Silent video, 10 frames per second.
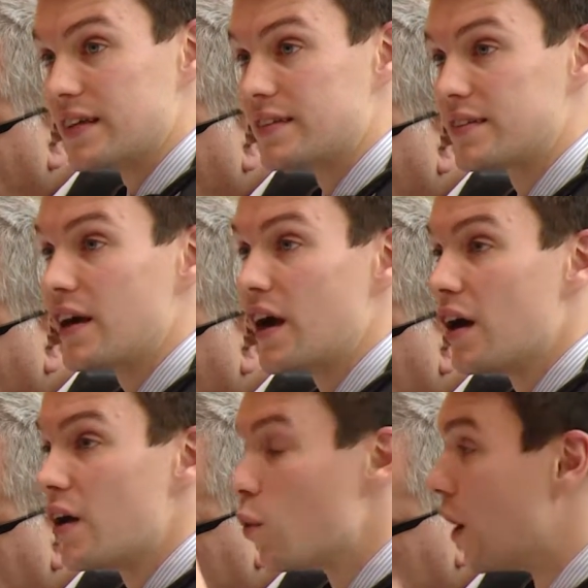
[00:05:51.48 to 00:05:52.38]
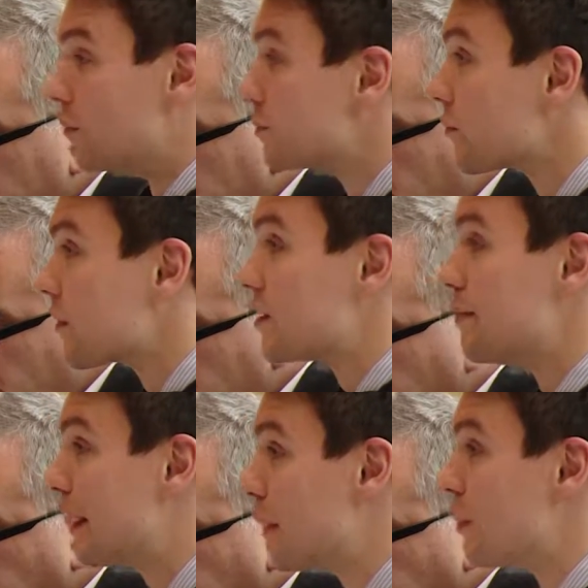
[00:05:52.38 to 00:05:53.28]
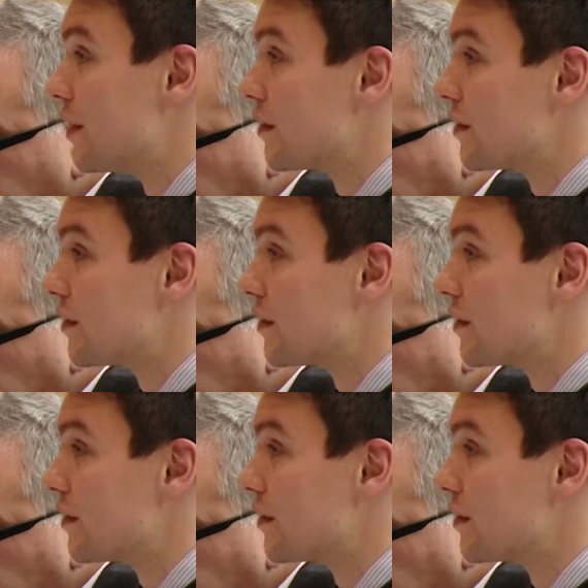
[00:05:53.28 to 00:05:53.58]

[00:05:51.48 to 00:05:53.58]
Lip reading: is, well, to begin with,